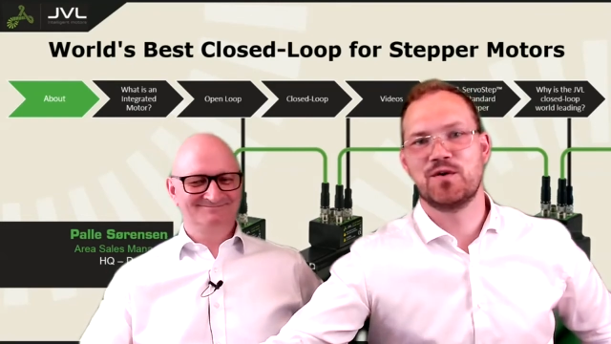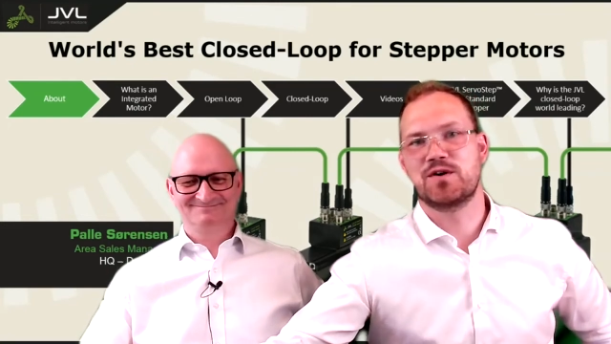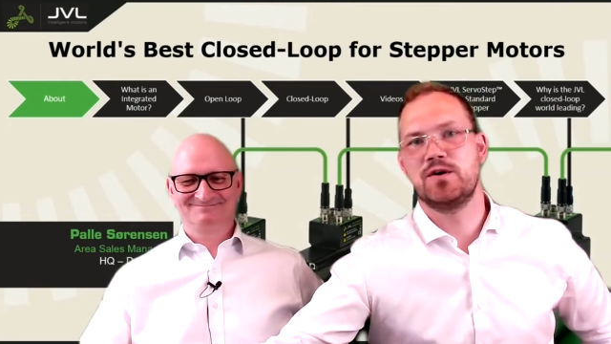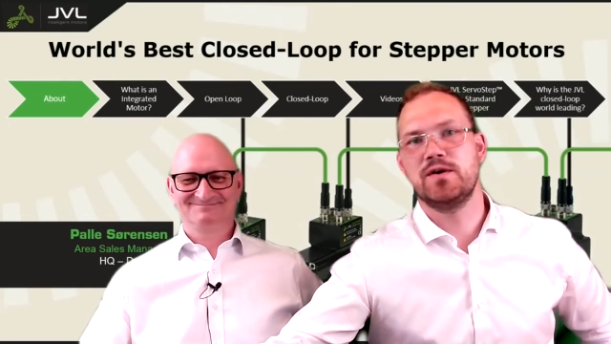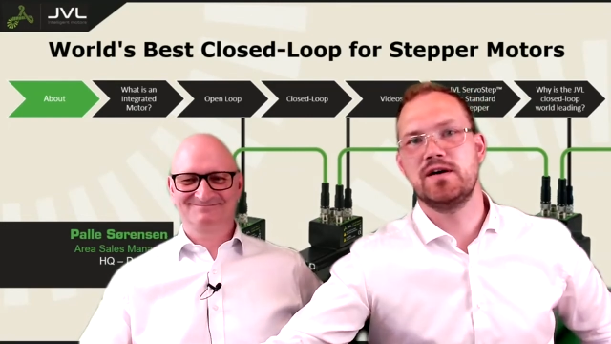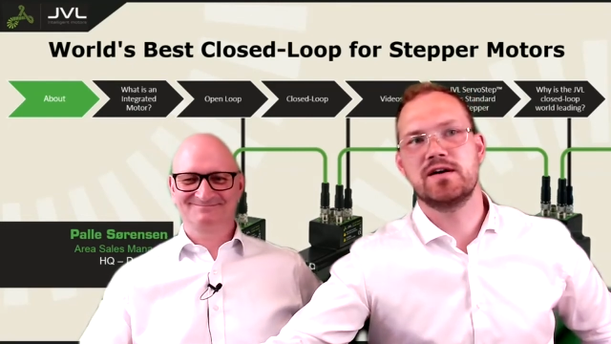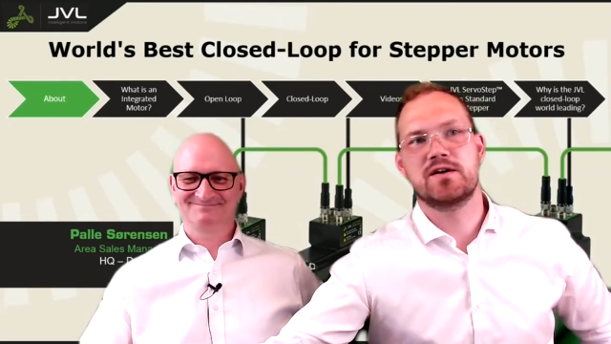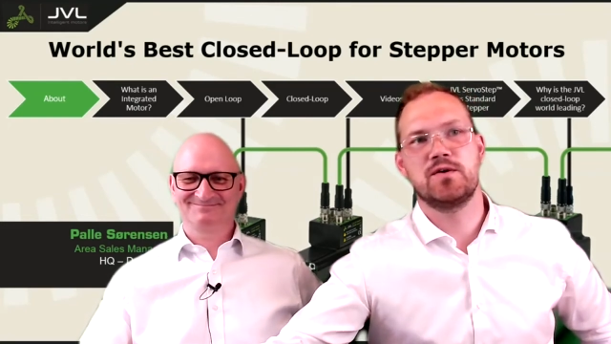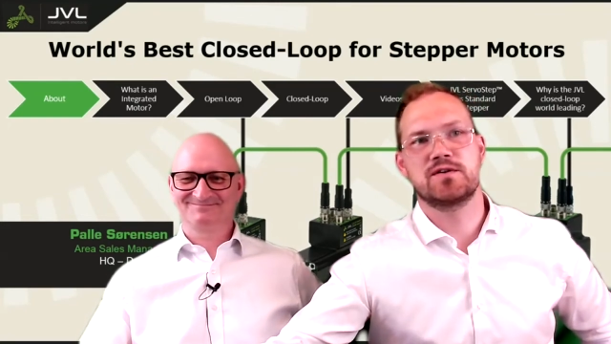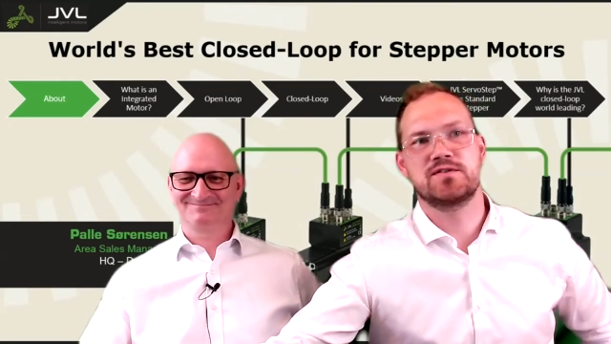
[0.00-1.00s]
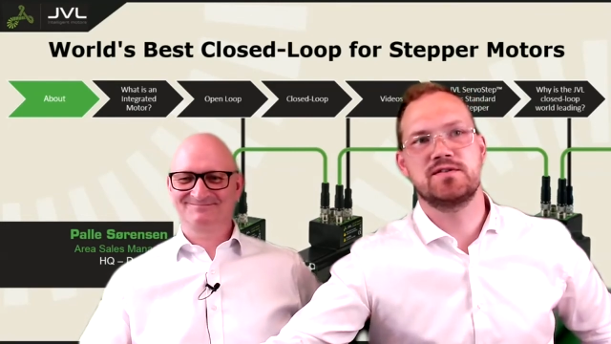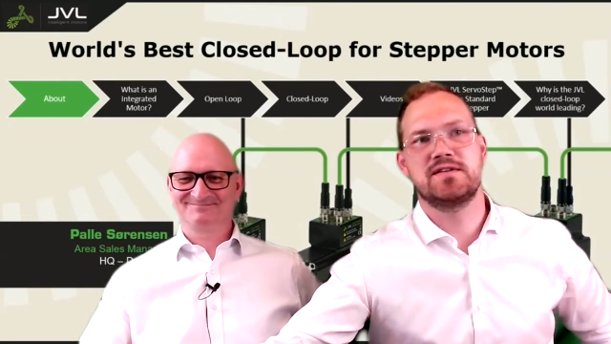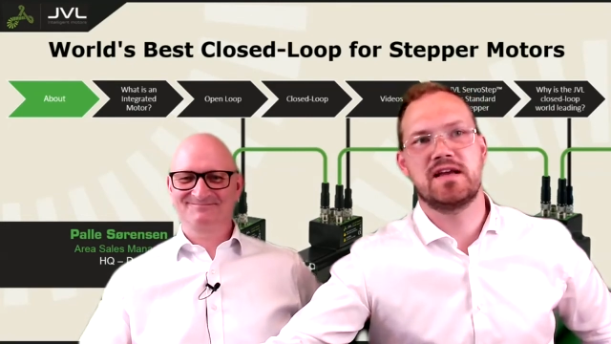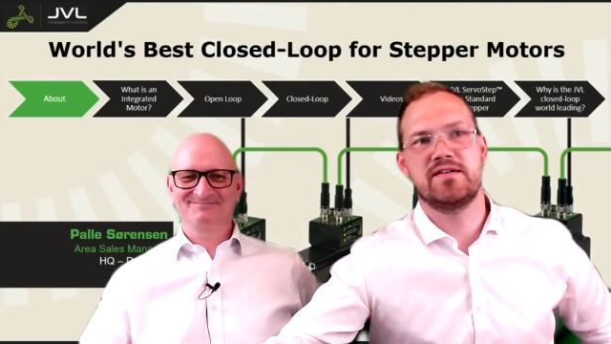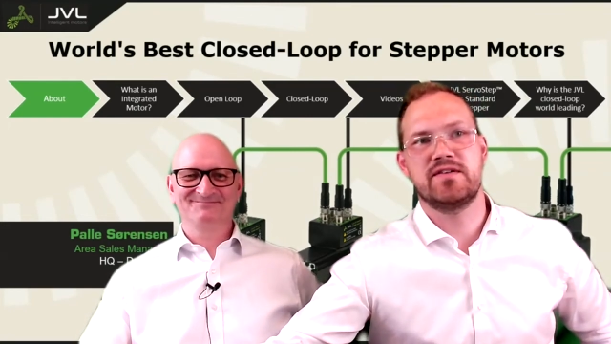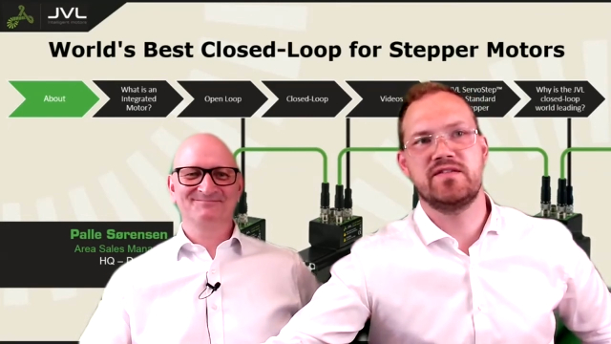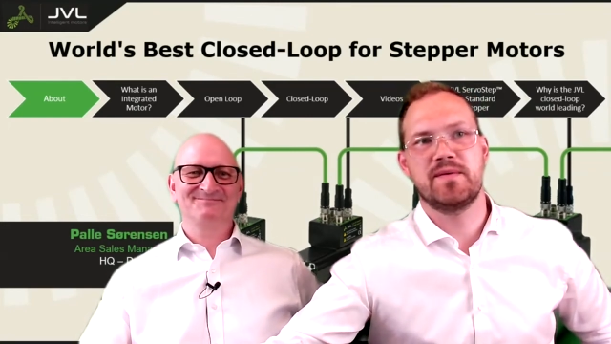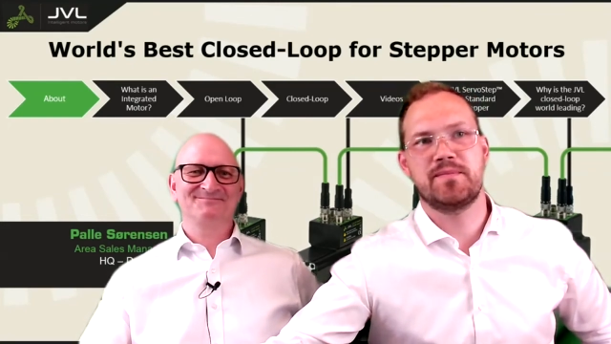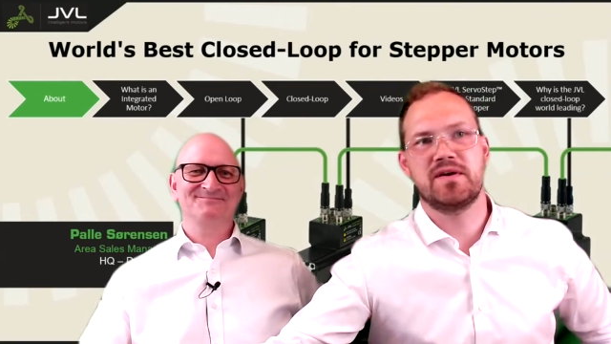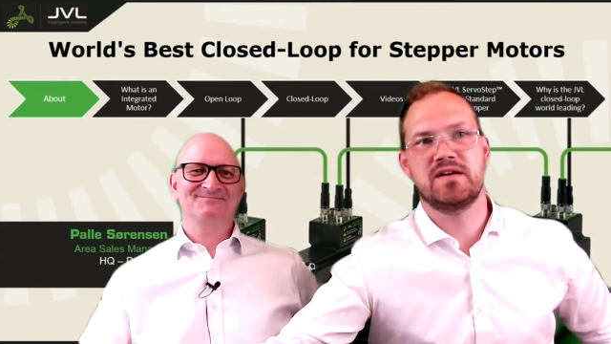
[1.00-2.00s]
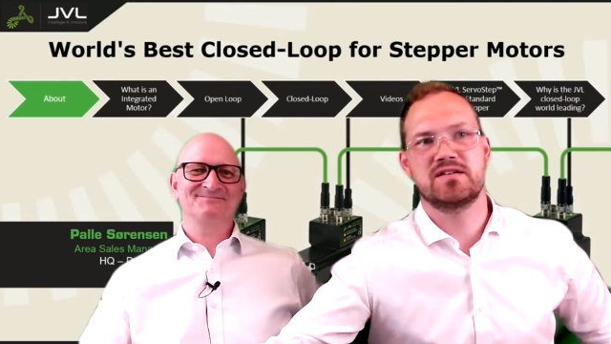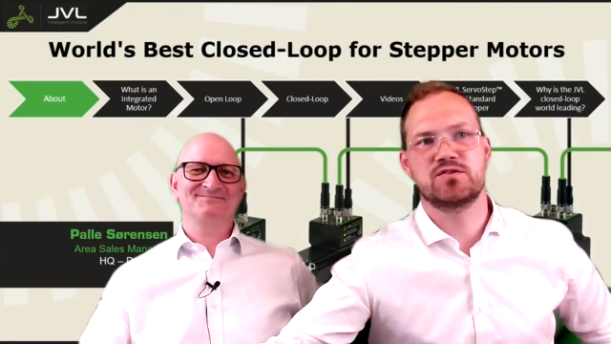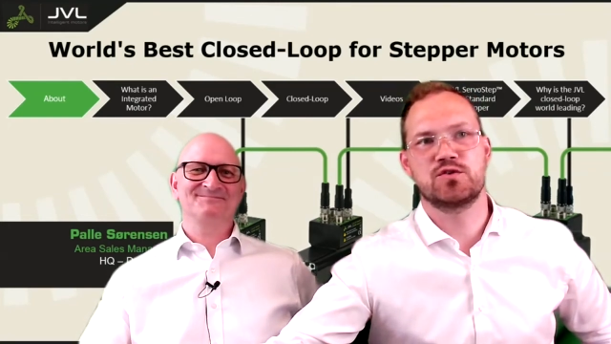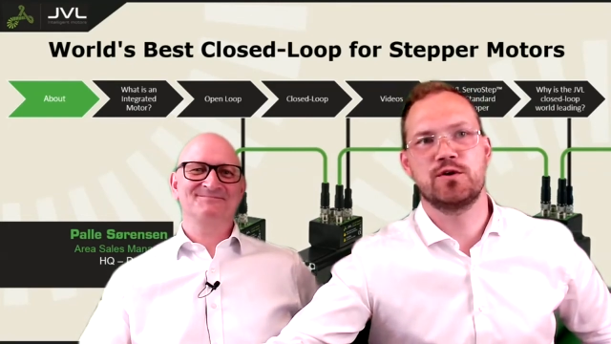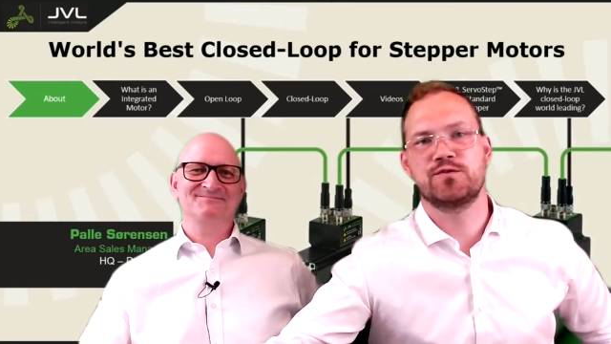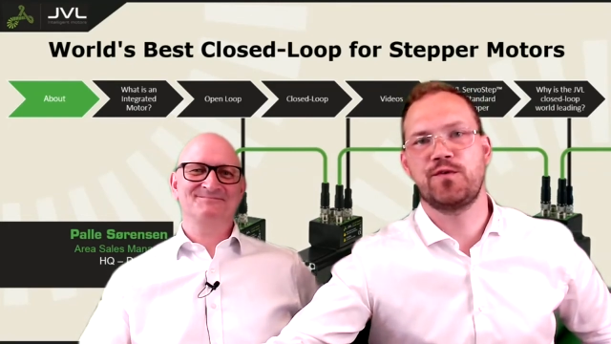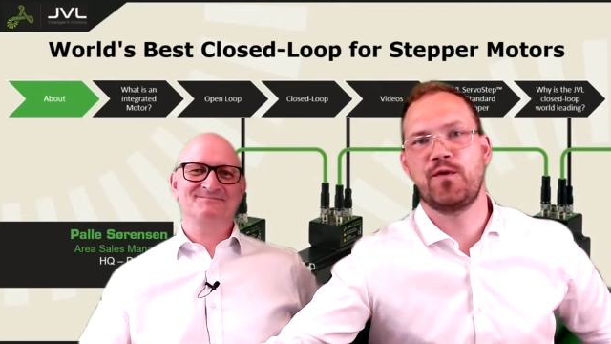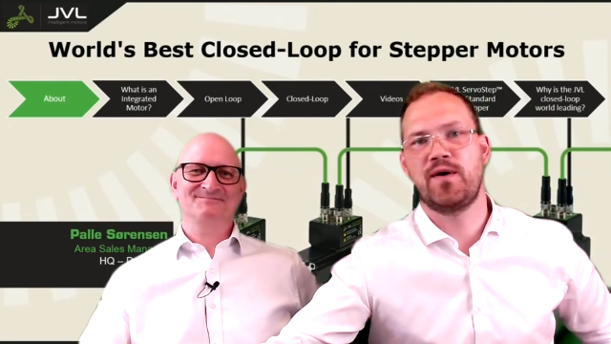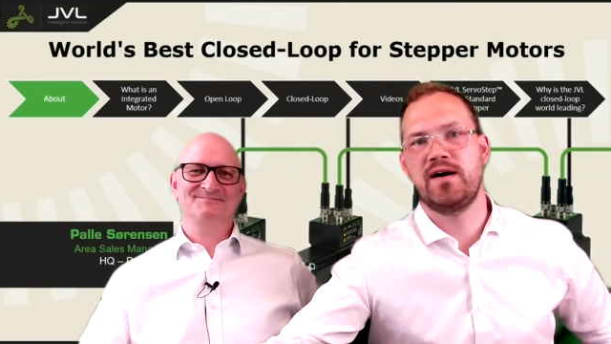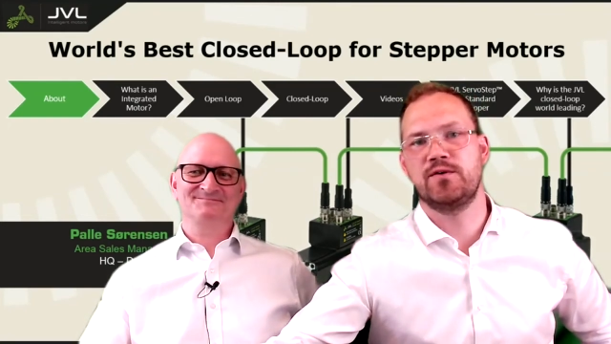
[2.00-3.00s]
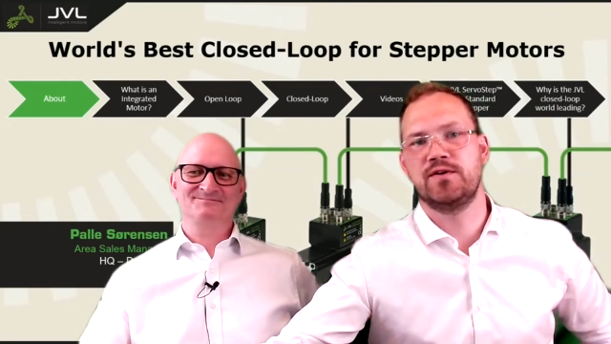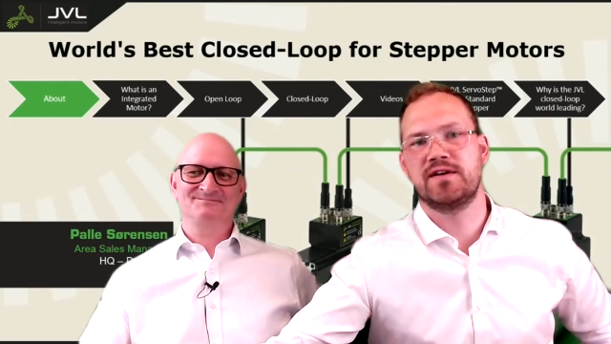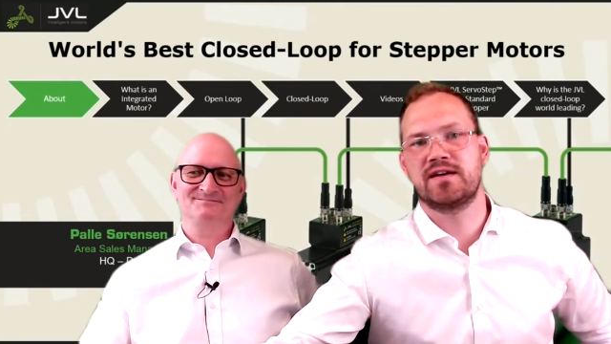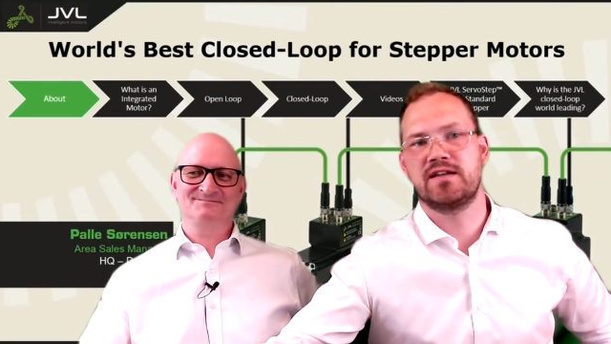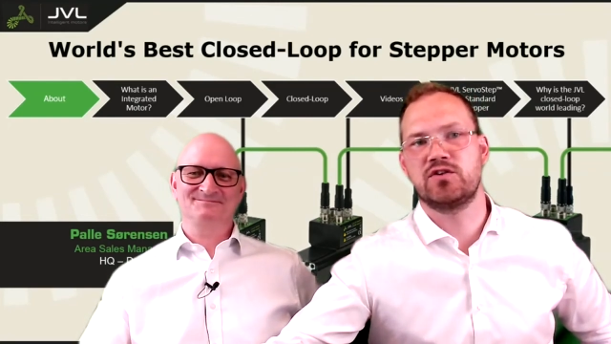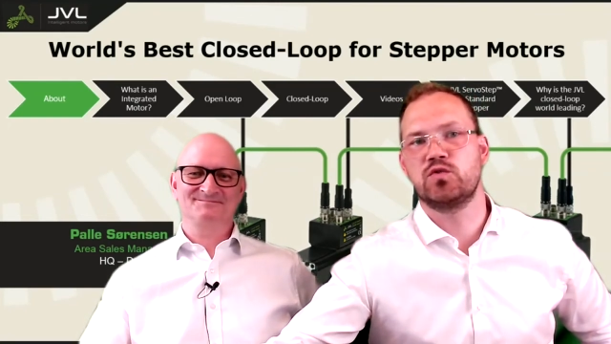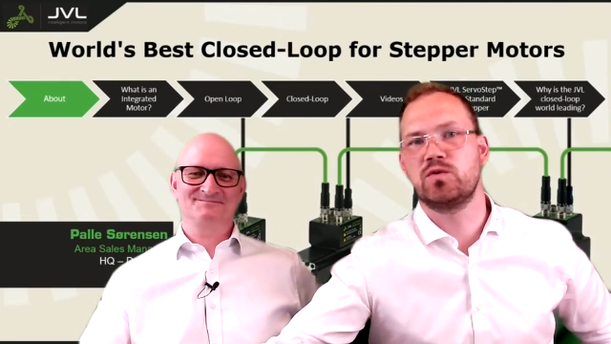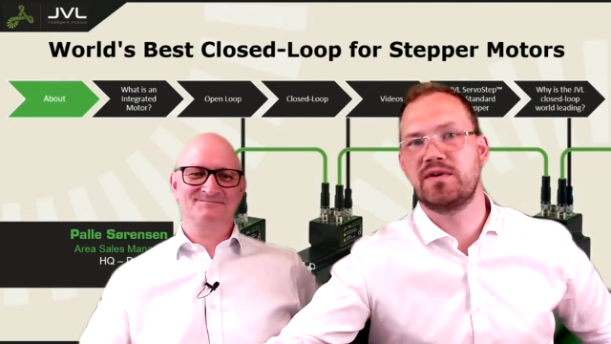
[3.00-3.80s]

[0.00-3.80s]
Speaker 1: no, go uh, go onto the JVL webpage and search for IOLink, and you will